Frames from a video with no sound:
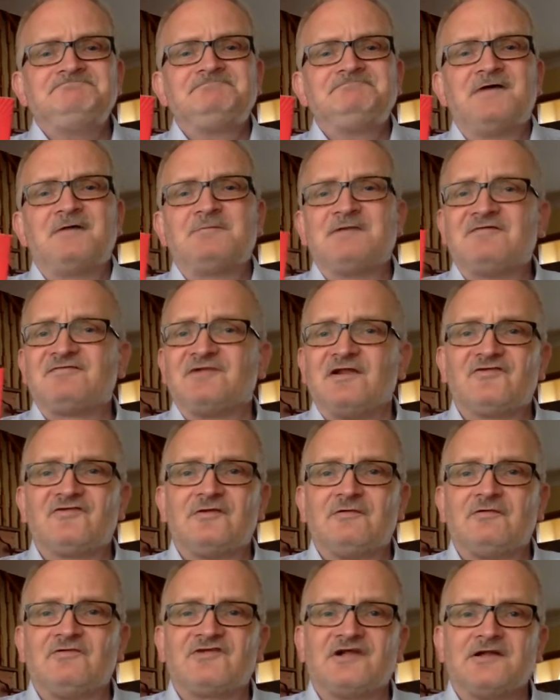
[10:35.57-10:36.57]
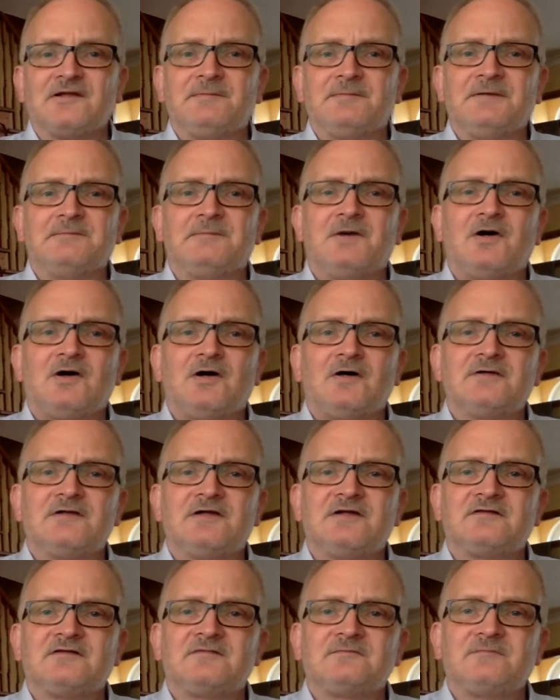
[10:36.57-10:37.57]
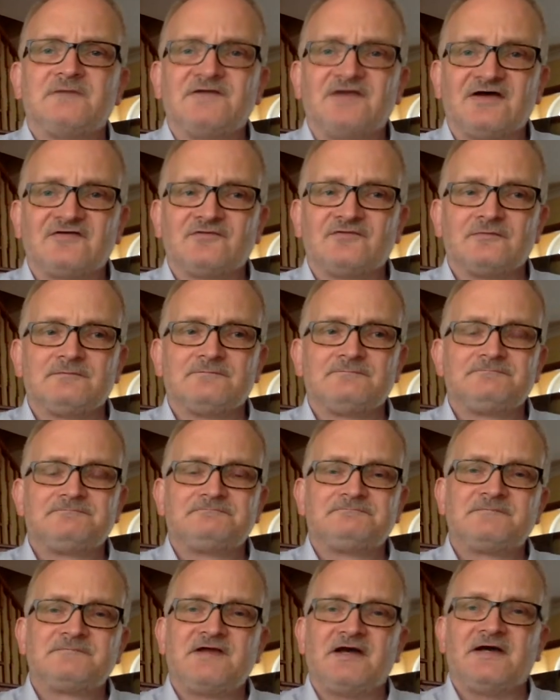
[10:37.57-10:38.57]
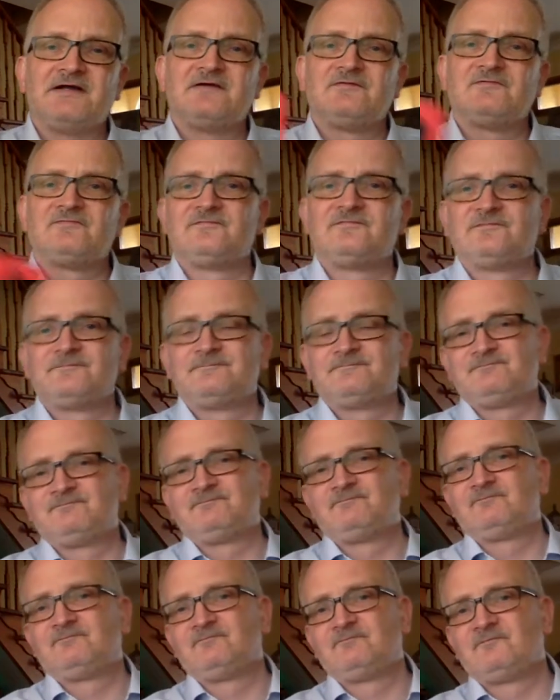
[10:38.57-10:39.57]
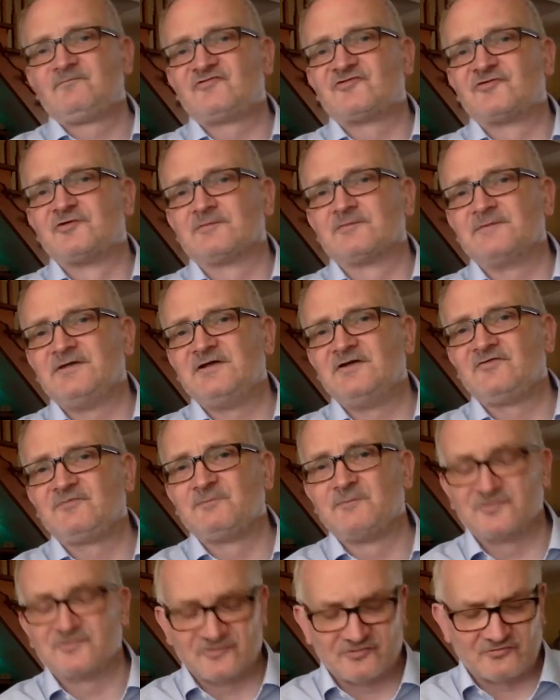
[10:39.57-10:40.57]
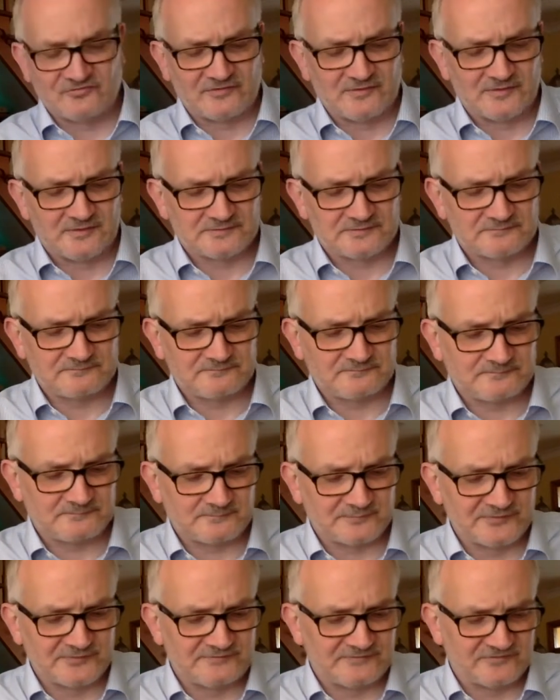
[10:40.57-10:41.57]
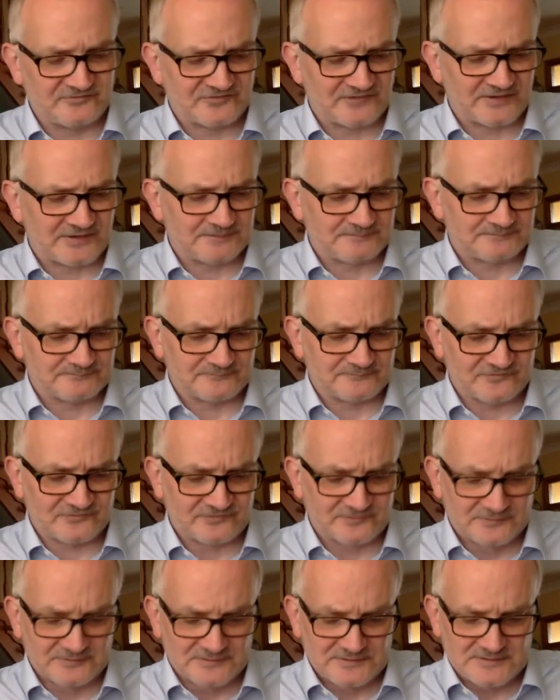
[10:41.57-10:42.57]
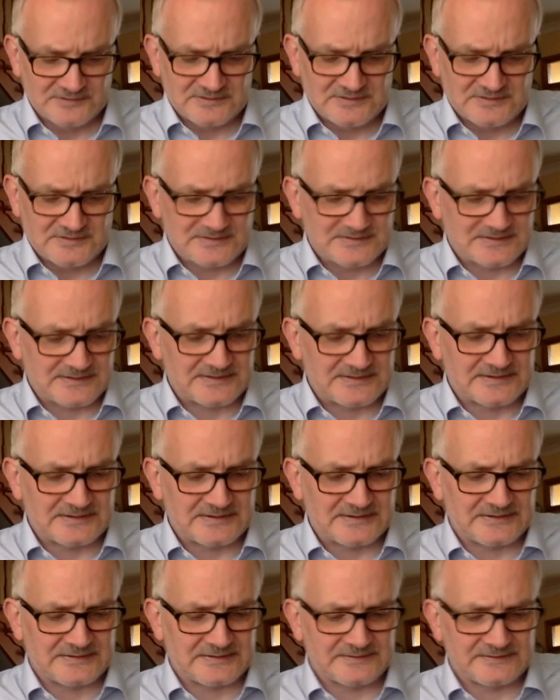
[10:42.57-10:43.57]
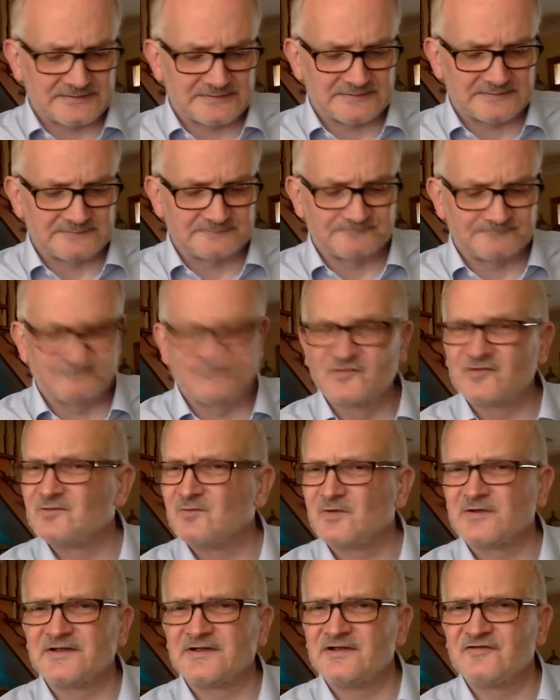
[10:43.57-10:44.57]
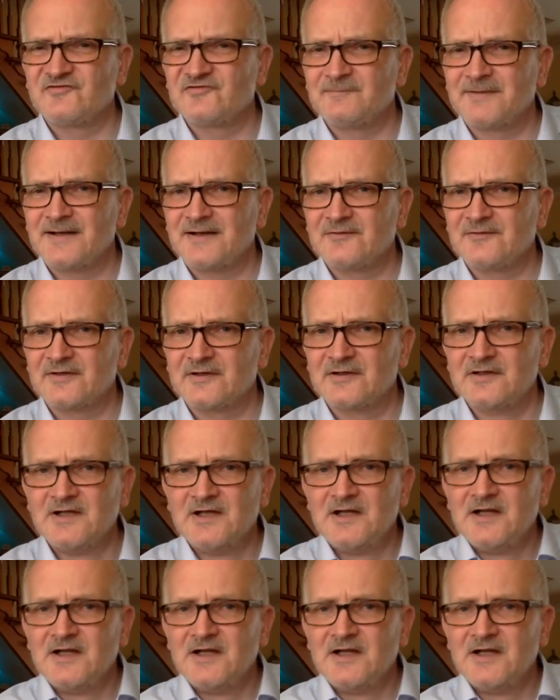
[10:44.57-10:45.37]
I'm gonna have to listen to this a little bit more. It hasn't kind of struck me as much as the previous albums. Don't know what it is about it.